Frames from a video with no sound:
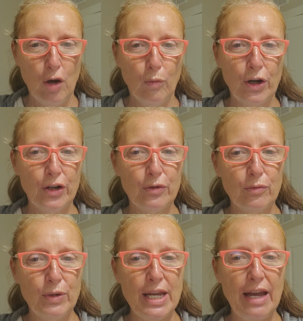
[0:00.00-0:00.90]
where
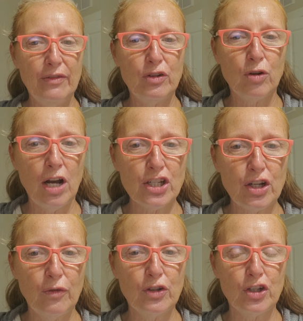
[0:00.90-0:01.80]
we have crossed
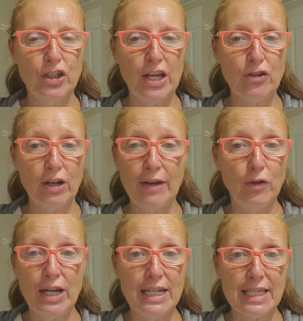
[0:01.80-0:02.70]
over into another level.
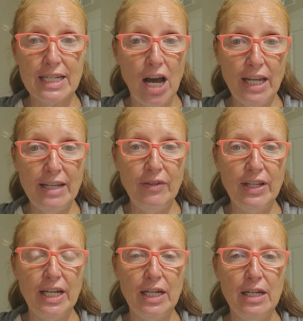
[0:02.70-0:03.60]
And it's not even
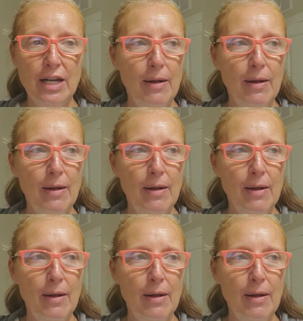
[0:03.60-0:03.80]
a,